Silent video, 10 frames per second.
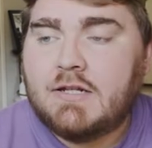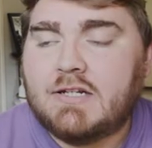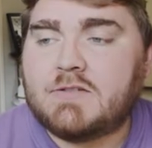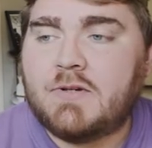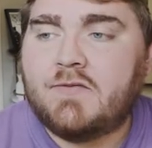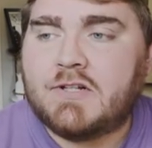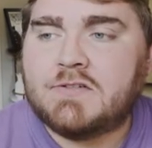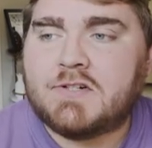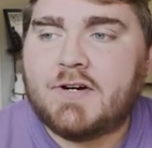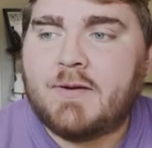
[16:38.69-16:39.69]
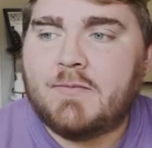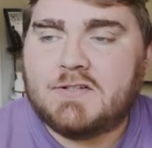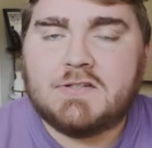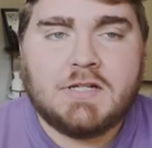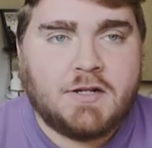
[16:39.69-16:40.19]
Next we have Instagram.
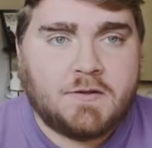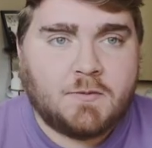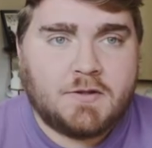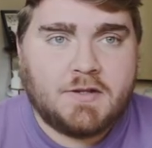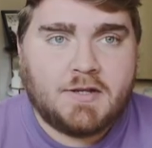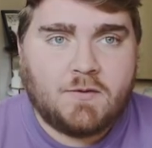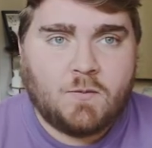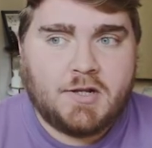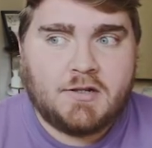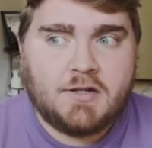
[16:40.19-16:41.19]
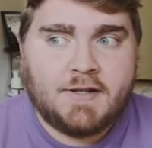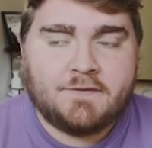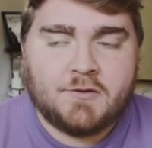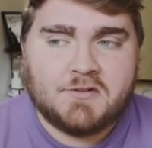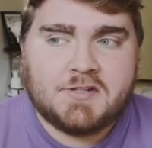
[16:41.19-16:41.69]
This is another one that when
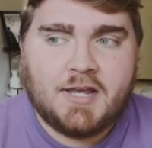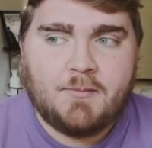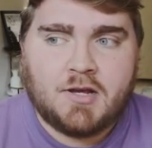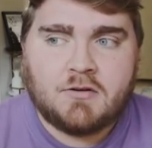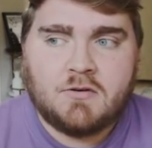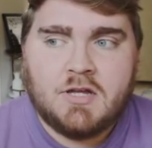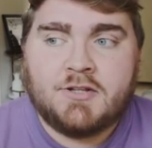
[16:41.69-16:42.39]
it first came out,